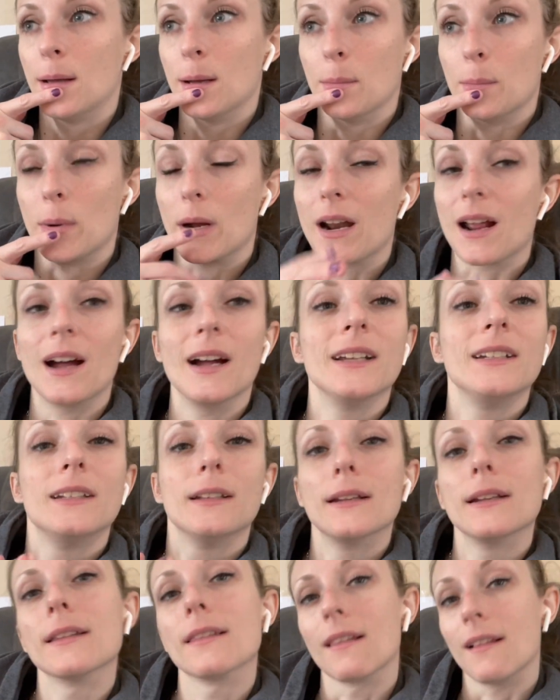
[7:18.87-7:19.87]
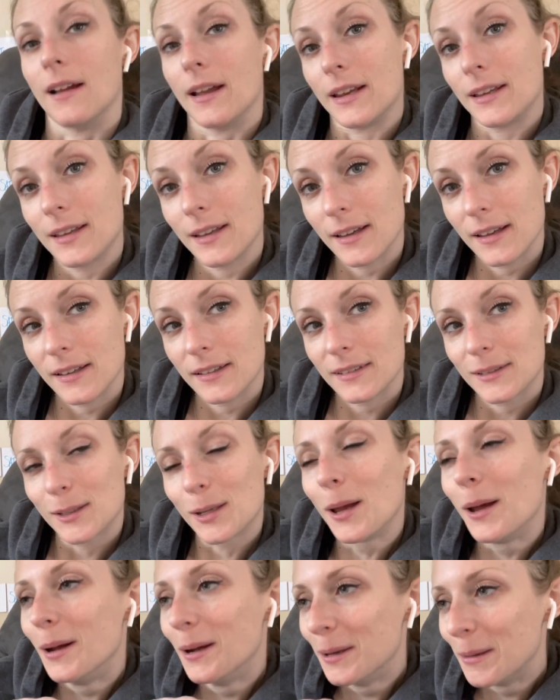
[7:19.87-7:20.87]
But I didn't like it.
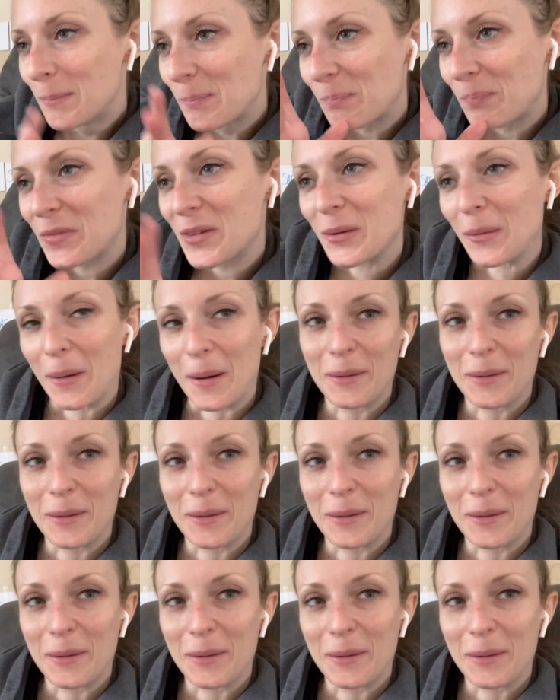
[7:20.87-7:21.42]
So